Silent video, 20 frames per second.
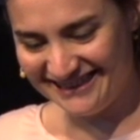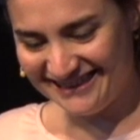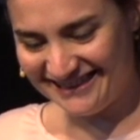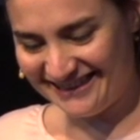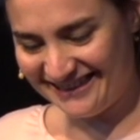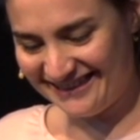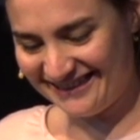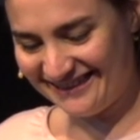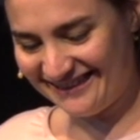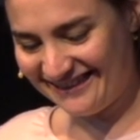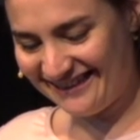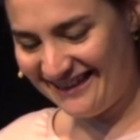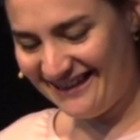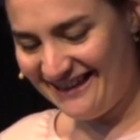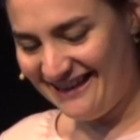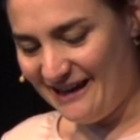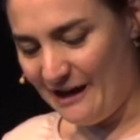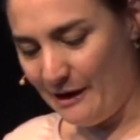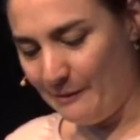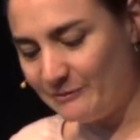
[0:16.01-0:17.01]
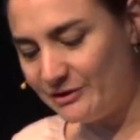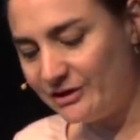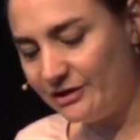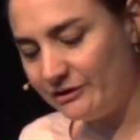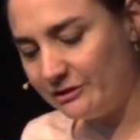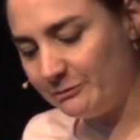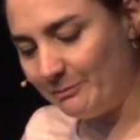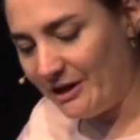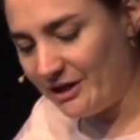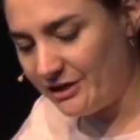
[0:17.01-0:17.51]
Nice. So
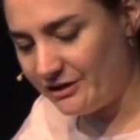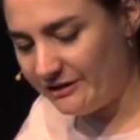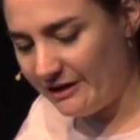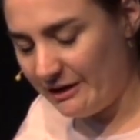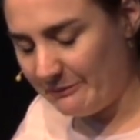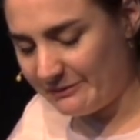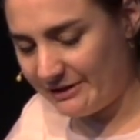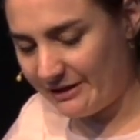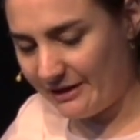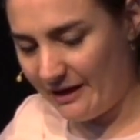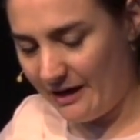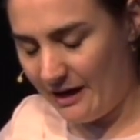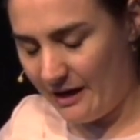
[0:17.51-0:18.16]
Spanish names